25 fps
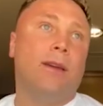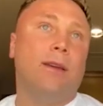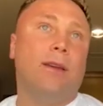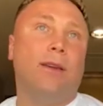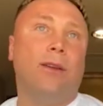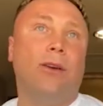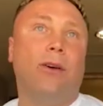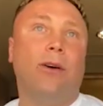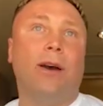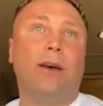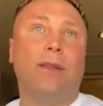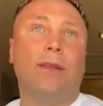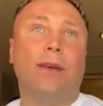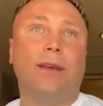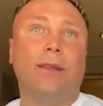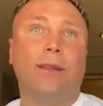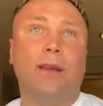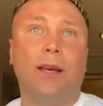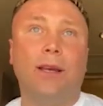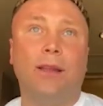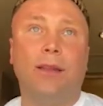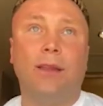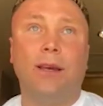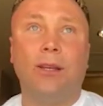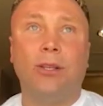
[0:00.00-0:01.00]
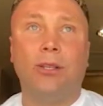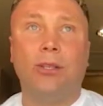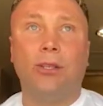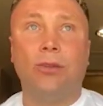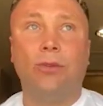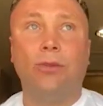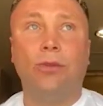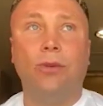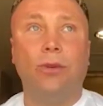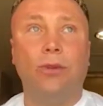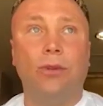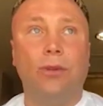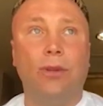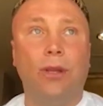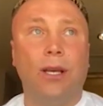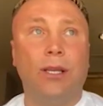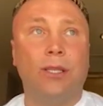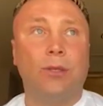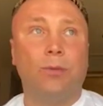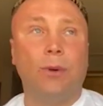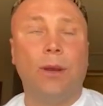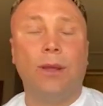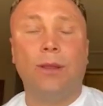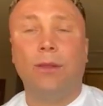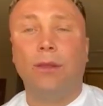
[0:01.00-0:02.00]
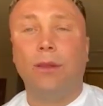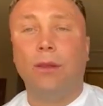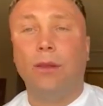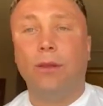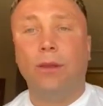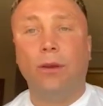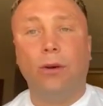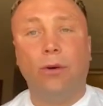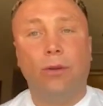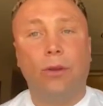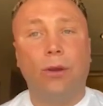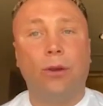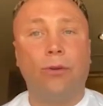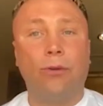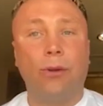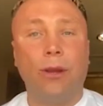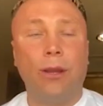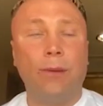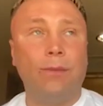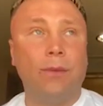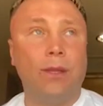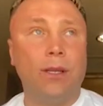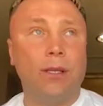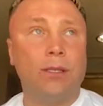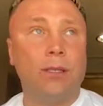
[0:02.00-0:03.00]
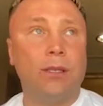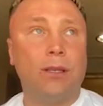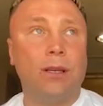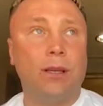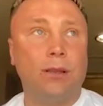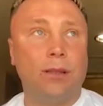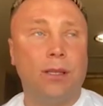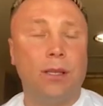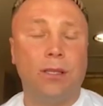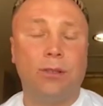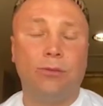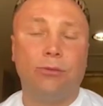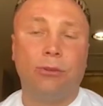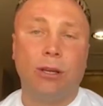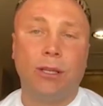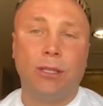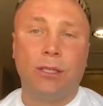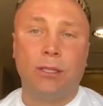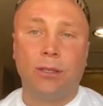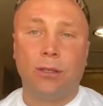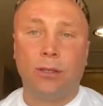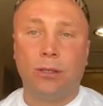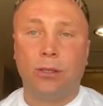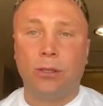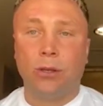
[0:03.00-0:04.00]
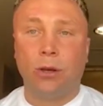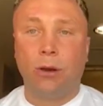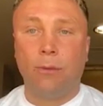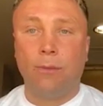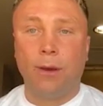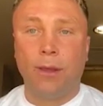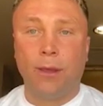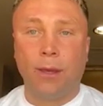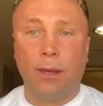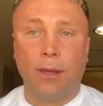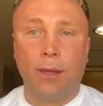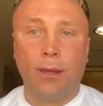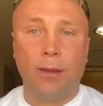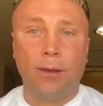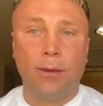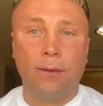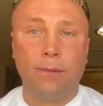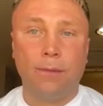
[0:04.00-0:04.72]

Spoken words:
You know, that's when the cream does rise to the top, I think.